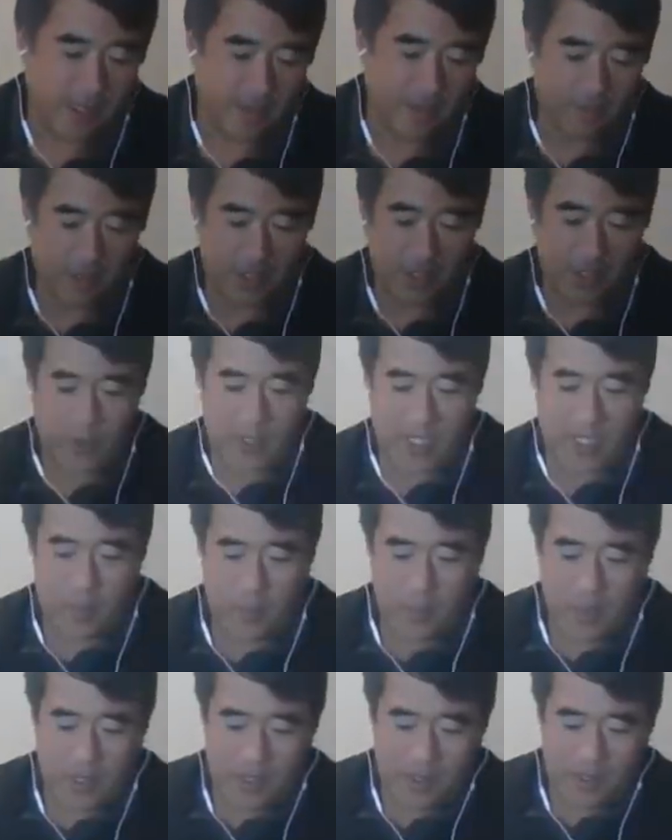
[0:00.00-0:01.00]
Should we just
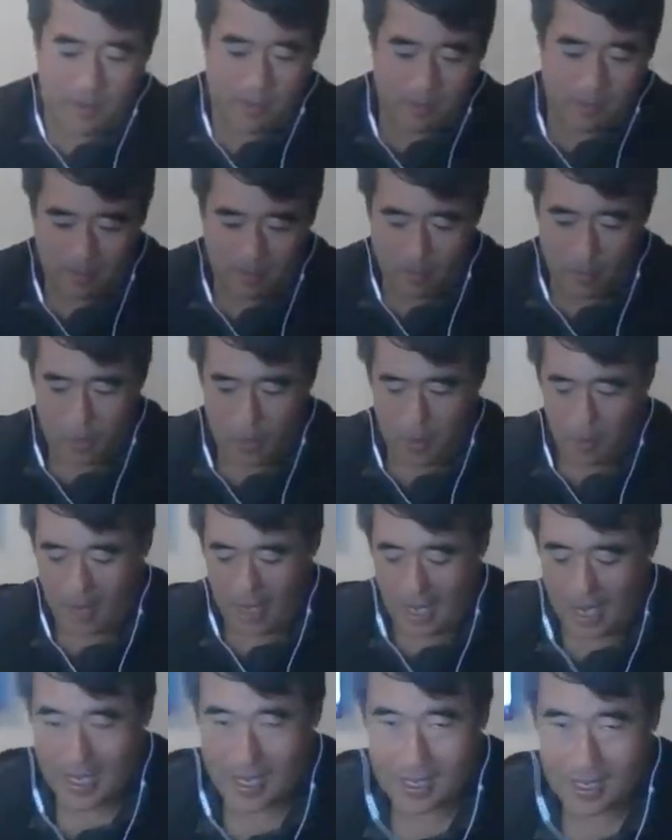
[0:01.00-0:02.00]
put some more
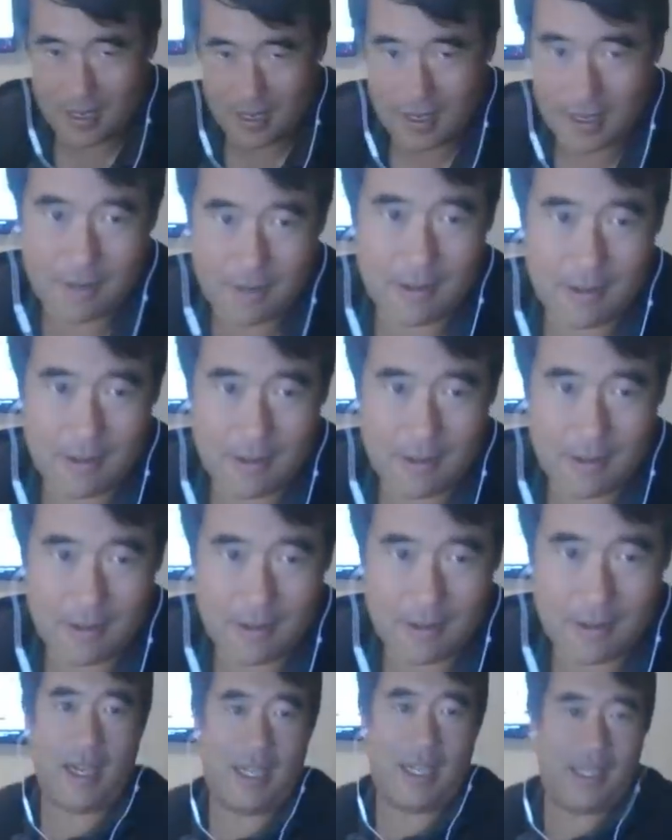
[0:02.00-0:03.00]
Biden on right now at
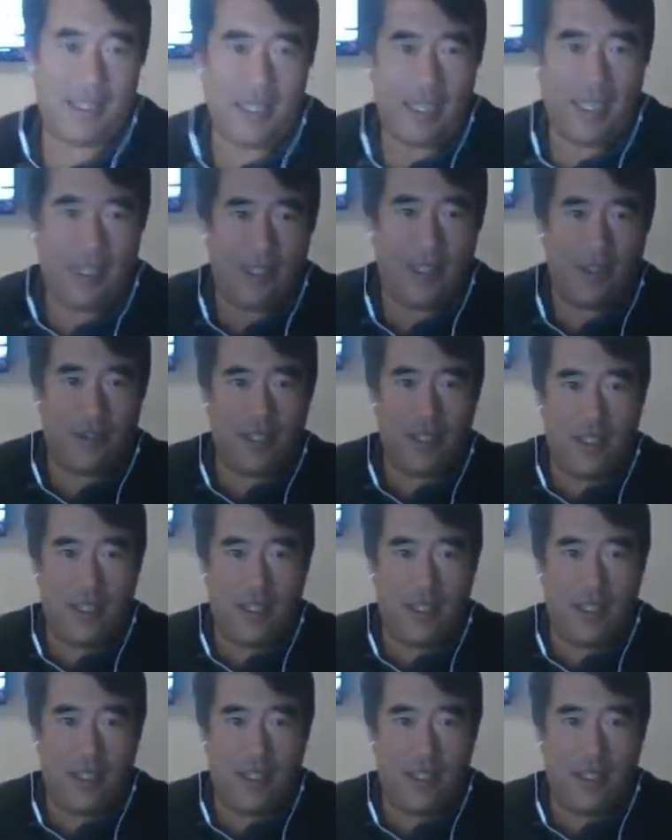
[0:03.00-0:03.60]
minus 900?